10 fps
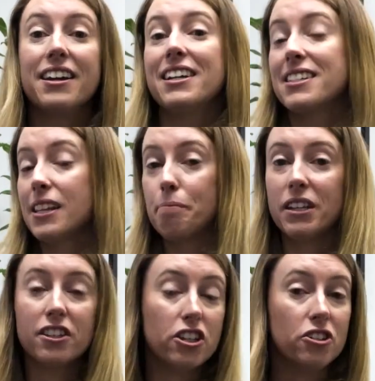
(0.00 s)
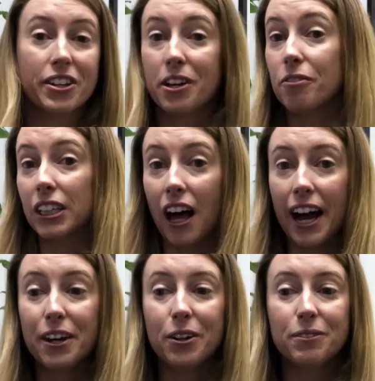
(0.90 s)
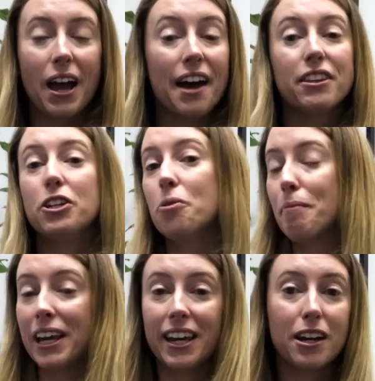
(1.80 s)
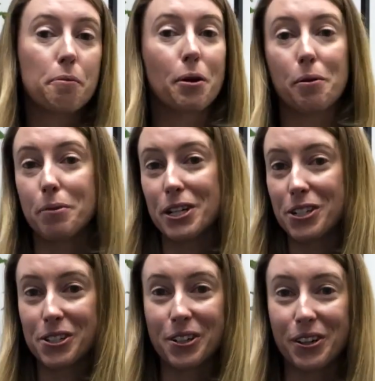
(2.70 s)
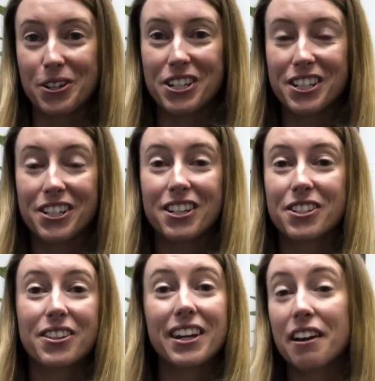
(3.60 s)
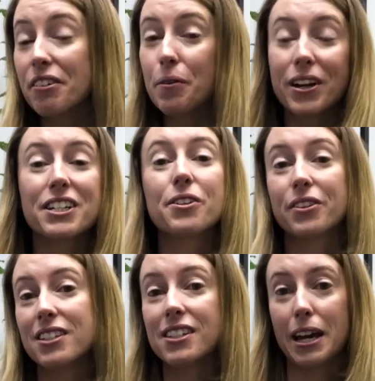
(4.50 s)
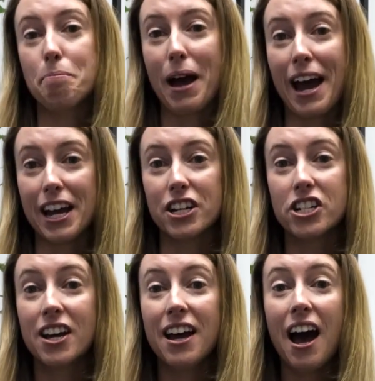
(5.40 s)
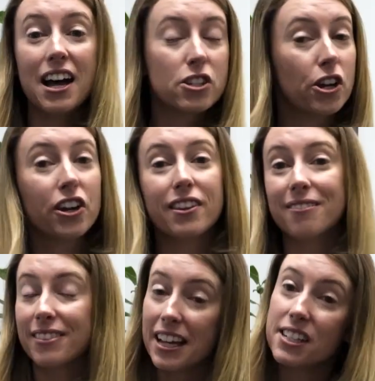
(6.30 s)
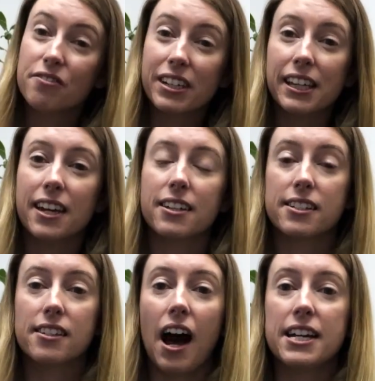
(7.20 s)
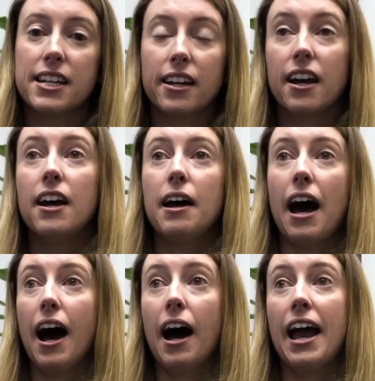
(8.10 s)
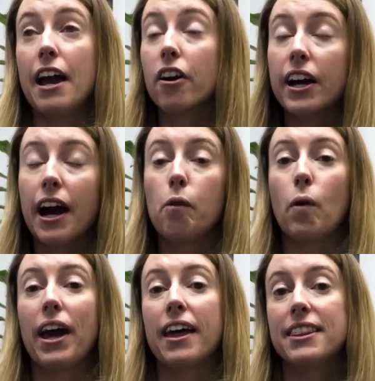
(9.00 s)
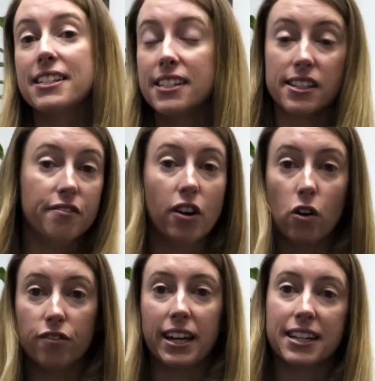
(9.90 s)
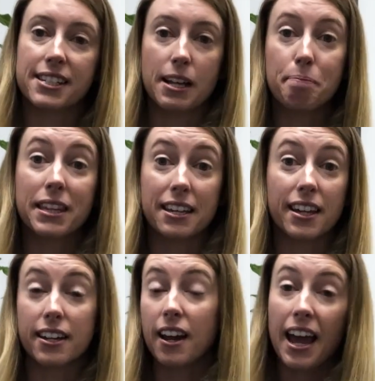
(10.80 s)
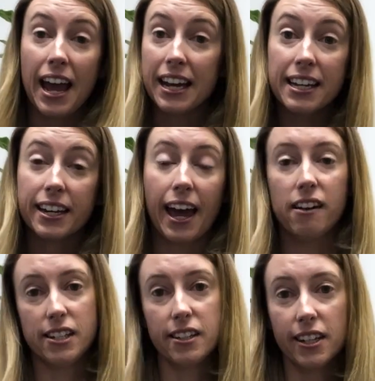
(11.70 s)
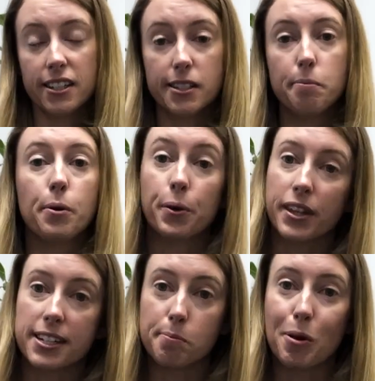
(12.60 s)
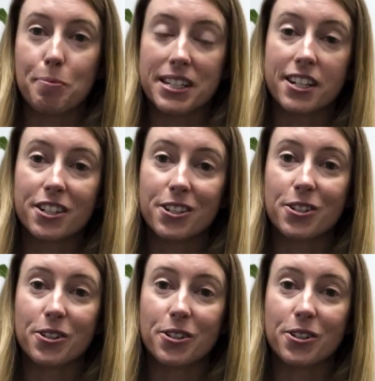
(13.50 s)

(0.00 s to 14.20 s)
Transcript: and it is something that you can rely on and that you're making appropriate disclosures so that everyone is on the same page. So that's a really exciting area where this is evolving as something that any accountant can support their small business to